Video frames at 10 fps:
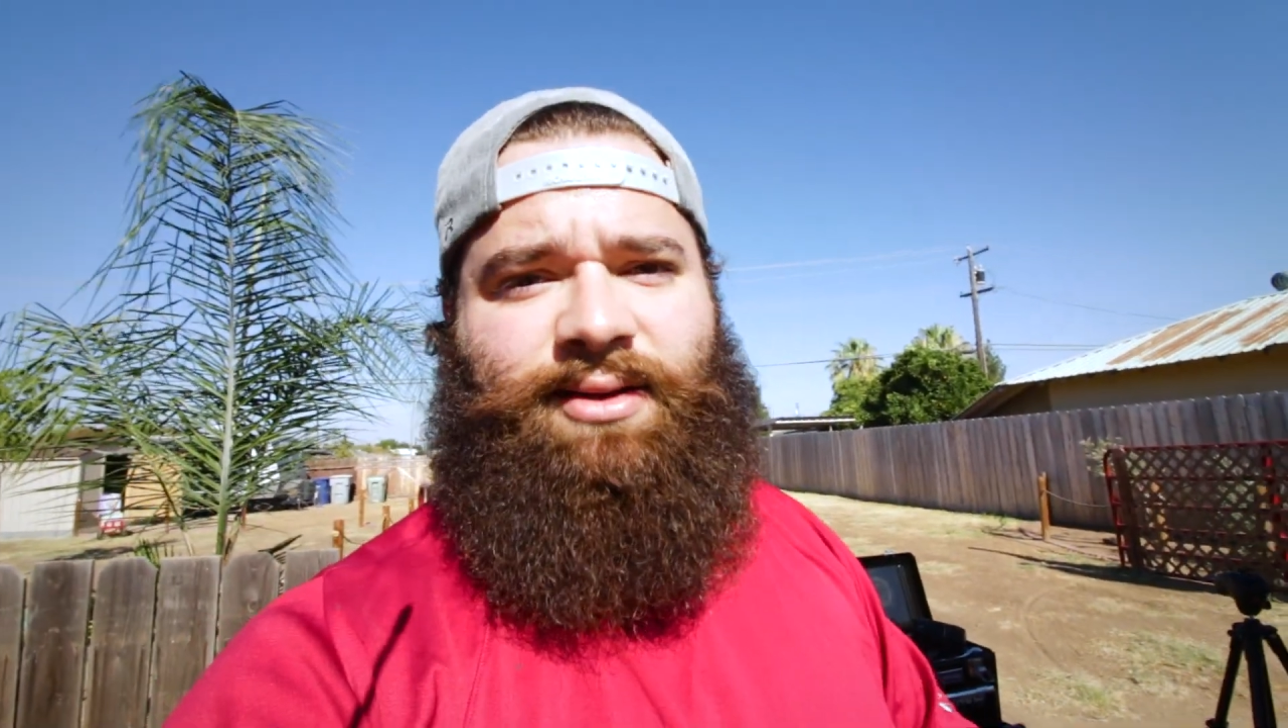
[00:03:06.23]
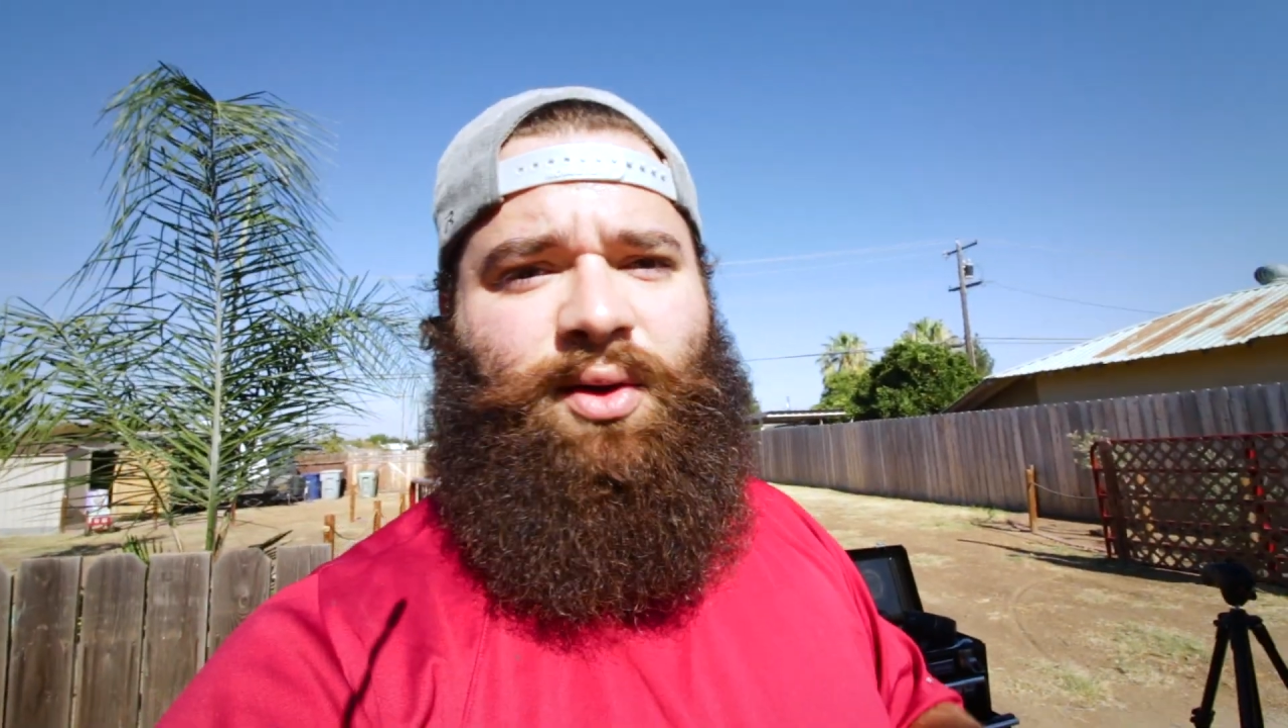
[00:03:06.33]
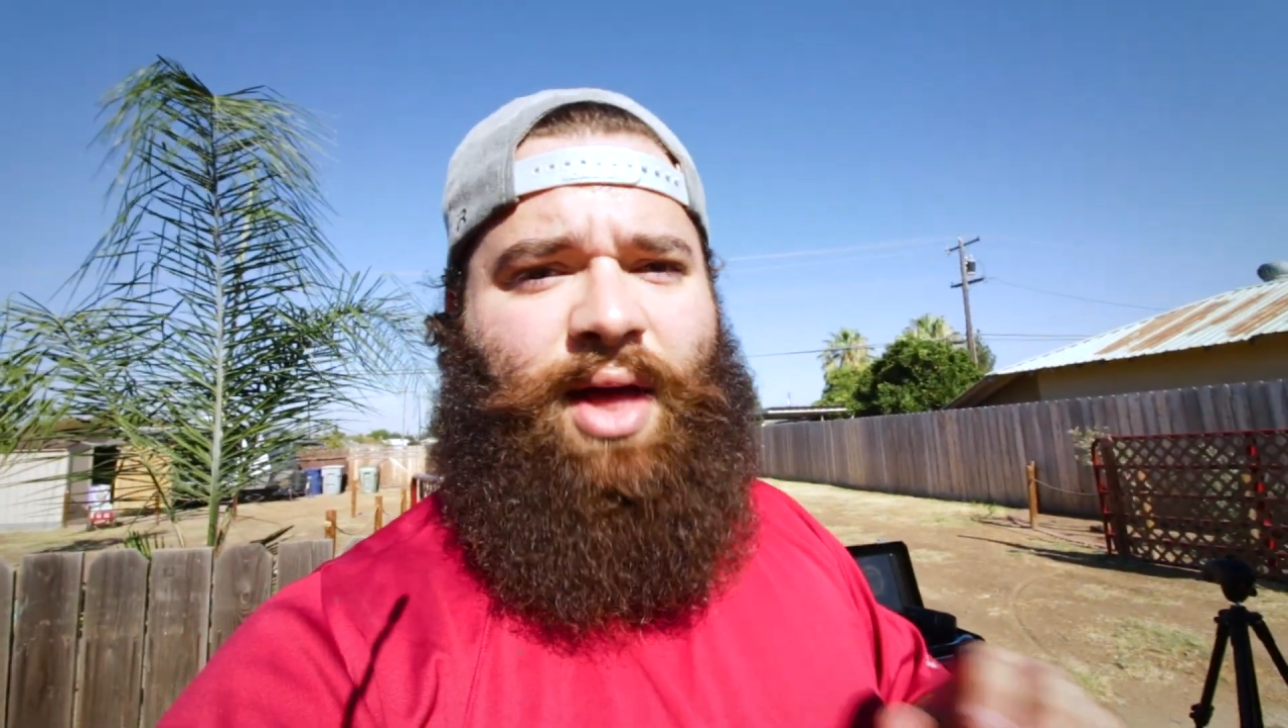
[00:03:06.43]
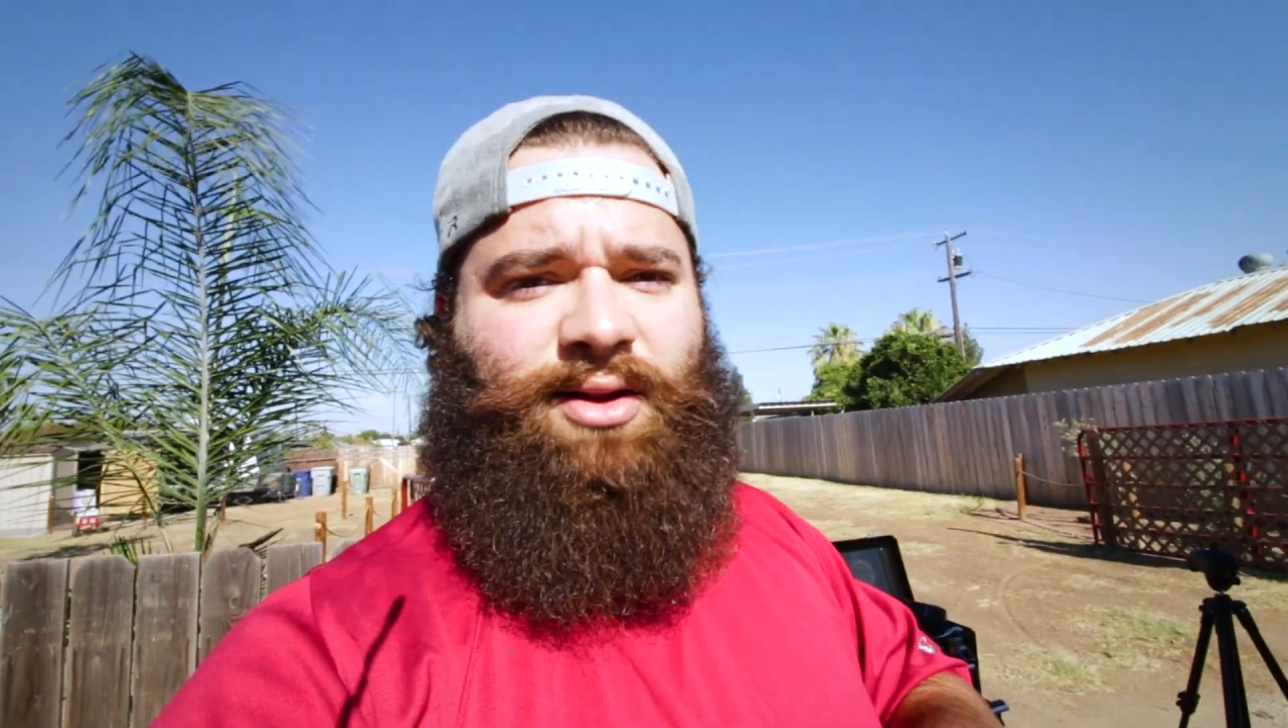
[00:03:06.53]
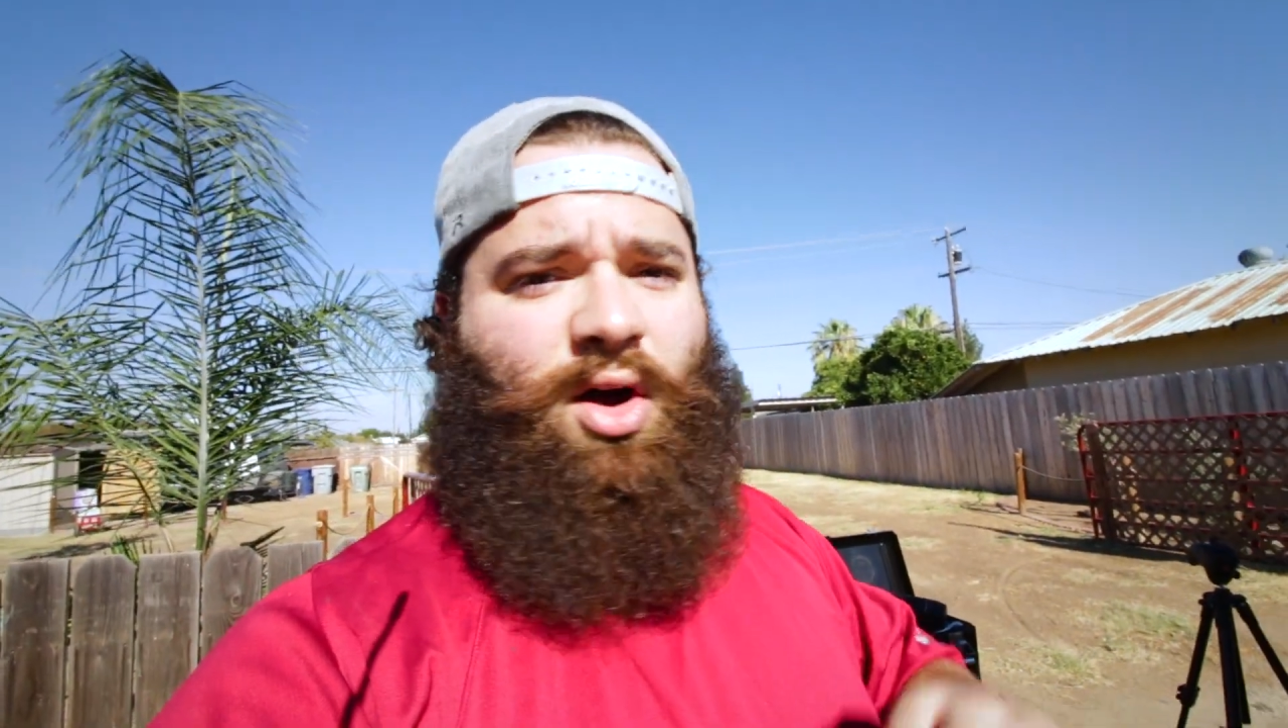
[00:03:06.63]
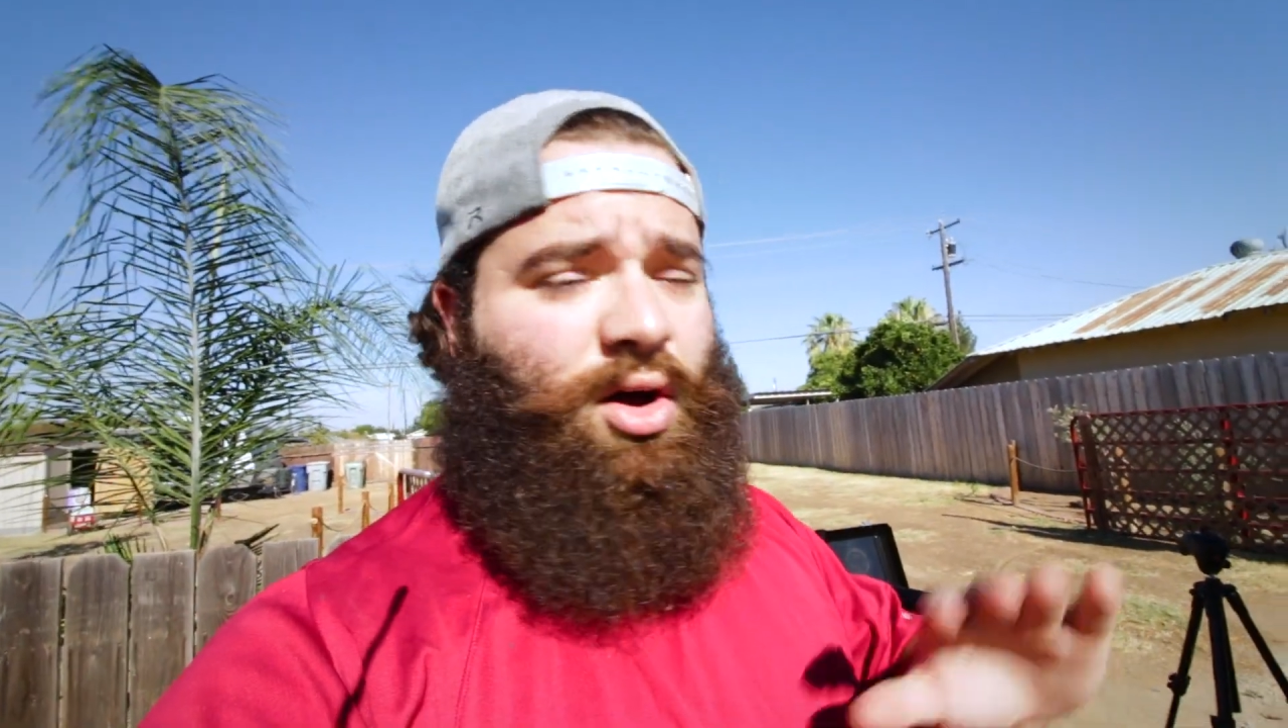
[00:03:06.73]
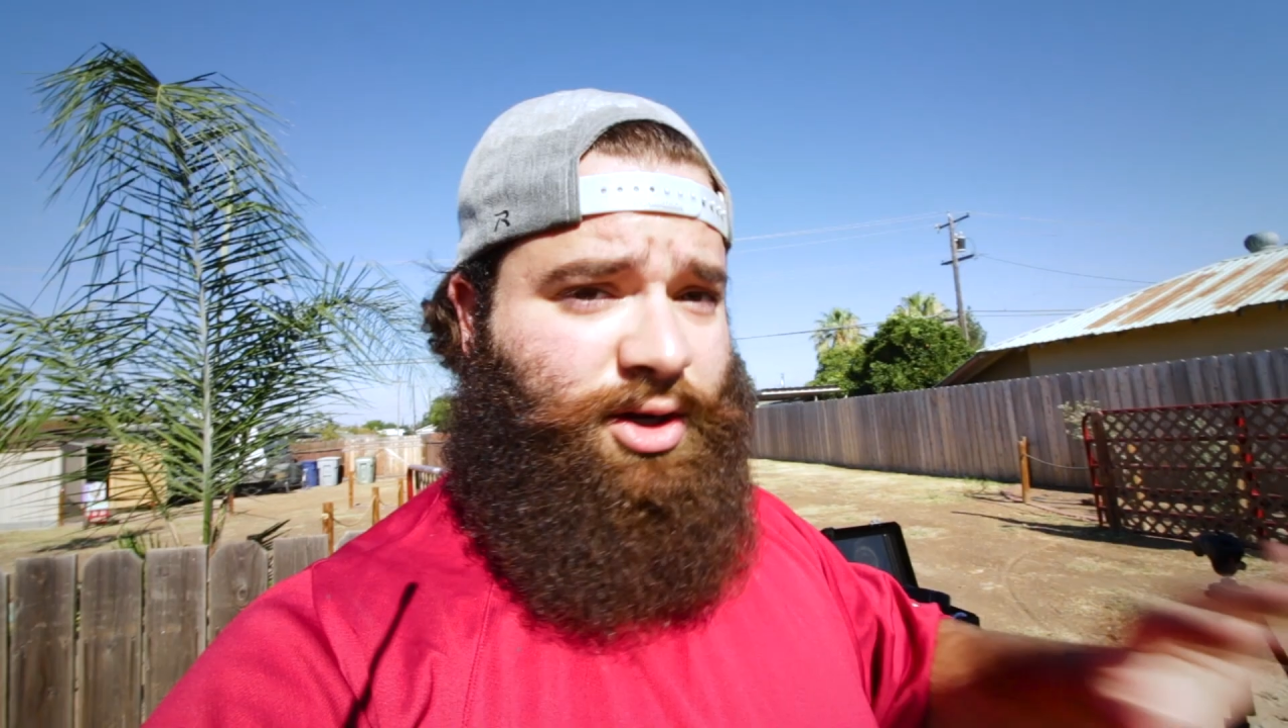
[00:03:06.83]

so that's all